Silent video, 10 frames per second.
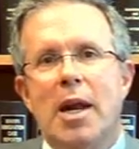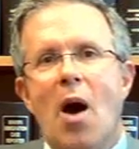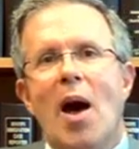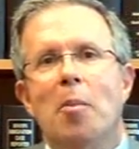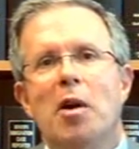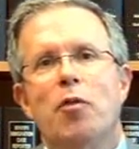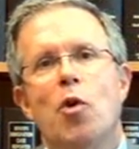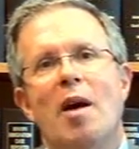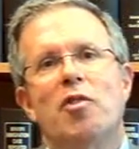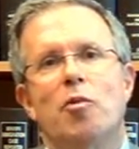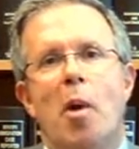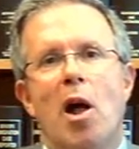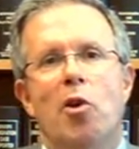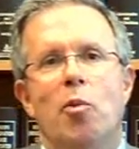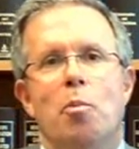Now, how about if you have
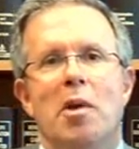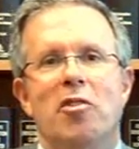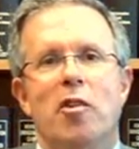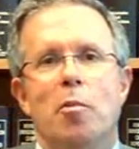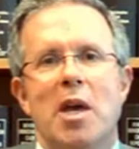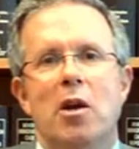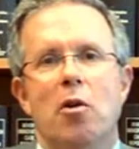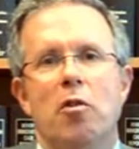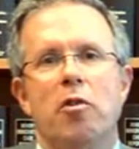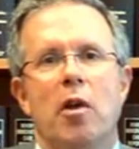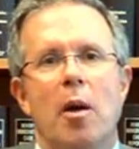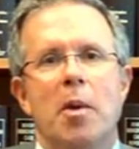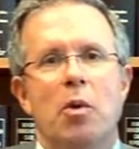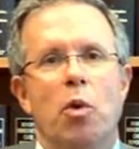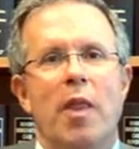smaller misdemeanors? I
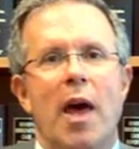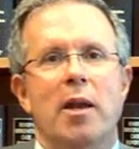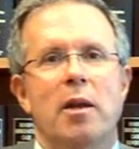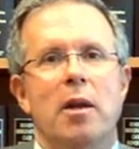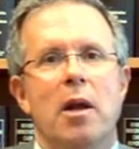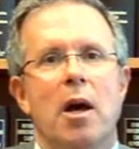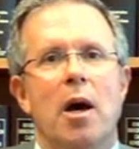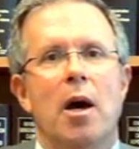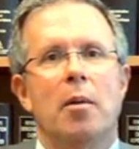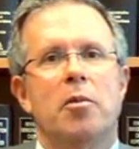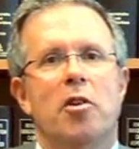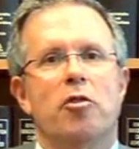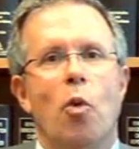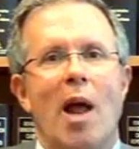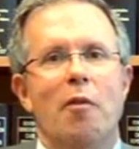mean, will that uh,
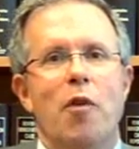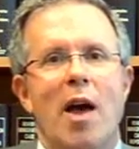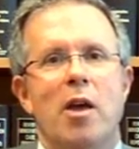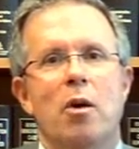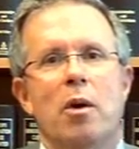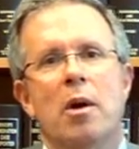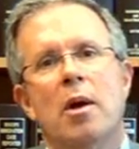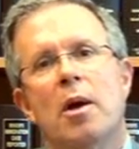disqualify you?